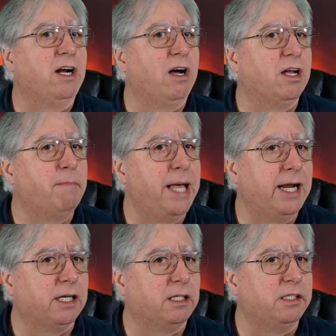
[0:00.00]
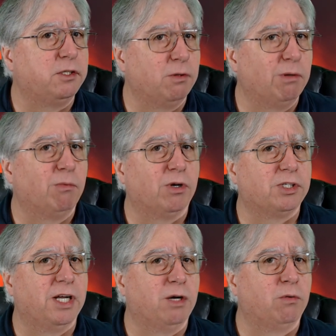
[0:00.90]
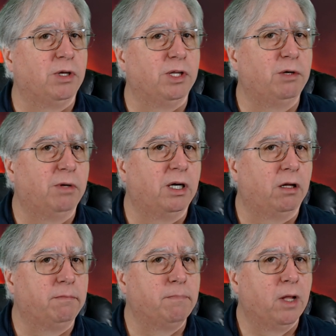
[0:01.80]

of automatically. So it works out really well.